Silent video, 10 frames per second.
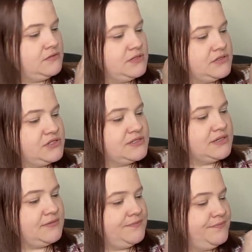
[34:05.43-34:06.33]
That's just
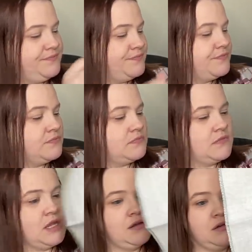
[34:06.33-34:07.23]
a
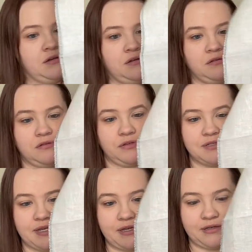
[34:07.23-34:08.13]
looks
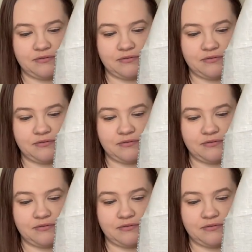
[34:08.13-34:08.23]
like a